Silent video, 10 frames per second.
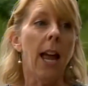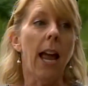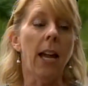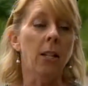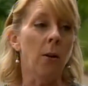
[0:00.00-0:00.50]

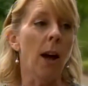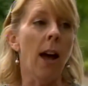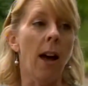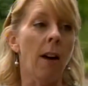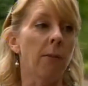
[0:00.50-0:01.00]
and you
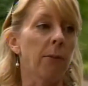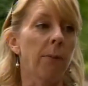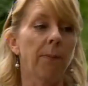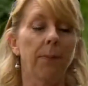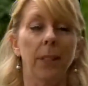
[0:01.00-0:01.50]
have
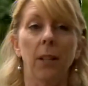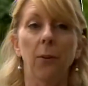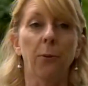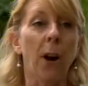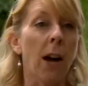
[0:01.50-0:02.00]

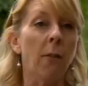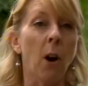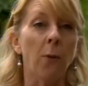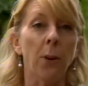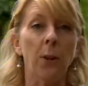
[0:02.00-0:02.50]
five
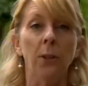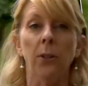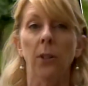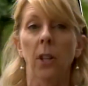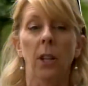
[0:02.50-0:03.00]

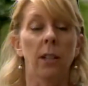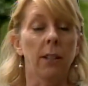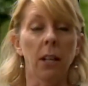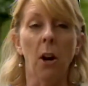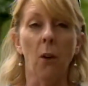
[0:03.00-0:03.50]
offers,
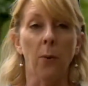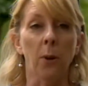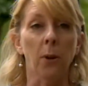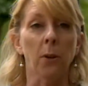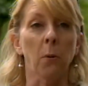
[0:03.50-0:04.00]
10
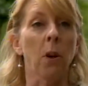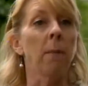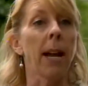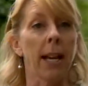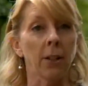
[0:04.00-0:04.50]
offers. One
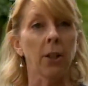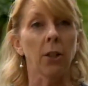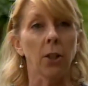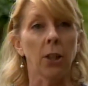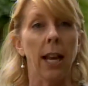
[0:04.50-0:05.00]
of my
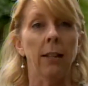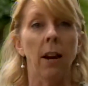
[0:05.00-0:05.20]
agents just had